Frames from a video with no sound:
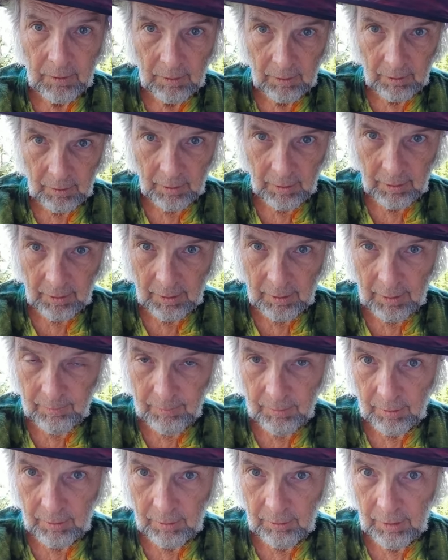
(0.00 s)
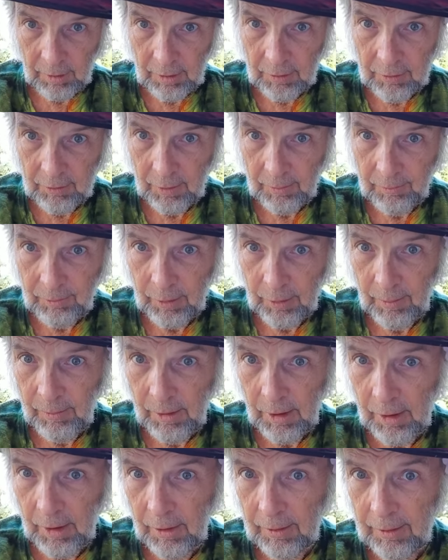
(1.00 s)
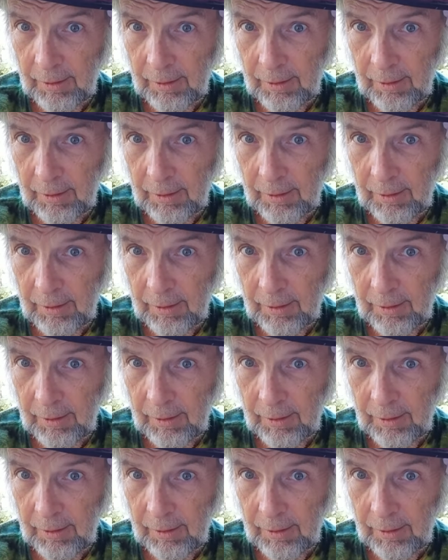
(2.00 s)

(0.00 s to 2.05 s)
Gotta keep their grades up somehow.